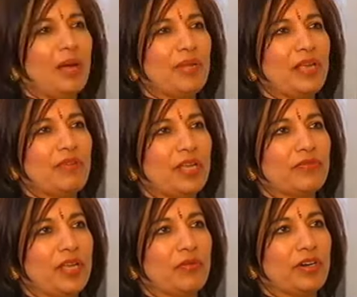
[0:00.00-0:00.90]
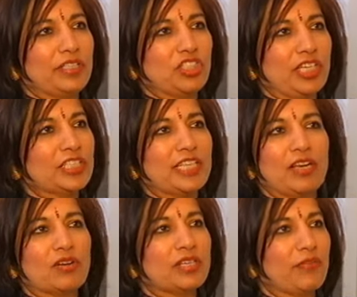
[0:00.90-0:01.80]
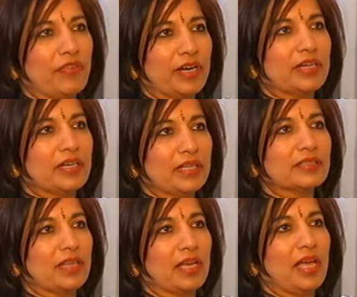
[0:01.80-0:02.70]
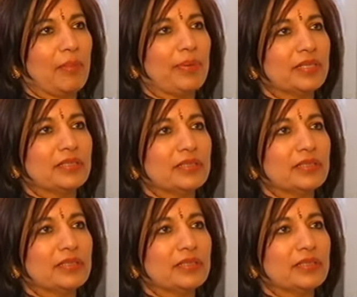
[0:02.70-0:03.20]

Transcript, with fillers: mean, even if they were in jeans, they look different. It's going to happen.